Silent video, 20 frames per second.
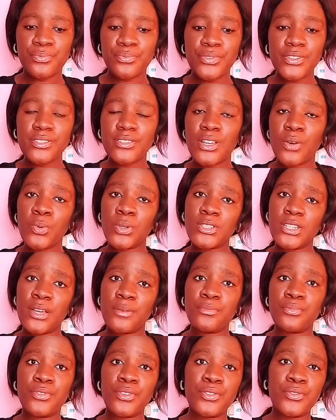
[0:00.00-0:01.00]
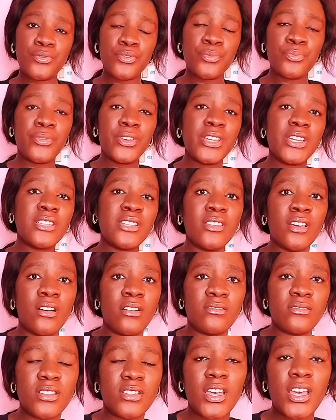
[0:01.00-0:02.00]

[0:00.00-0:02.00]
break down what I'm going through, break it down.